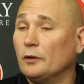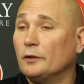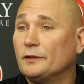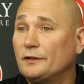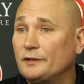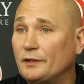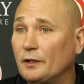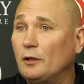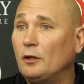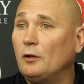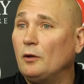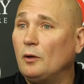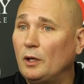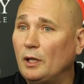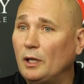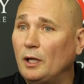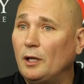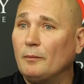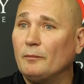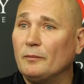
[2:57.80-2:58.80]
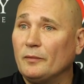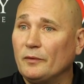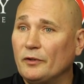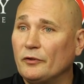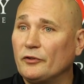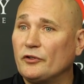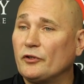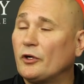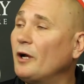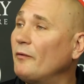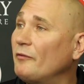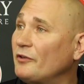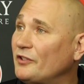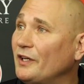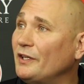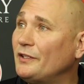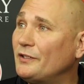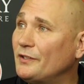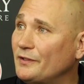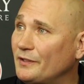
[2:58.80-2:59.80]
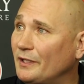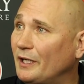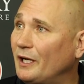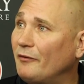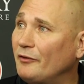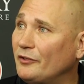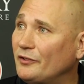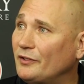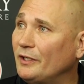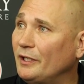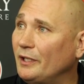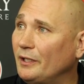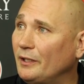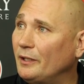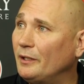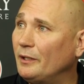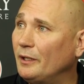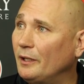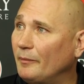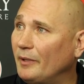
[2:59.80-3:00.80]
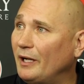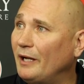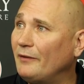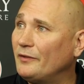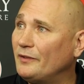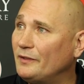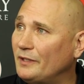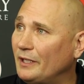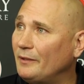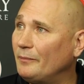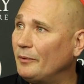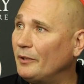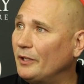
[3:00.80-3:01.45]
So those are conversations that obviously I'm going to have to take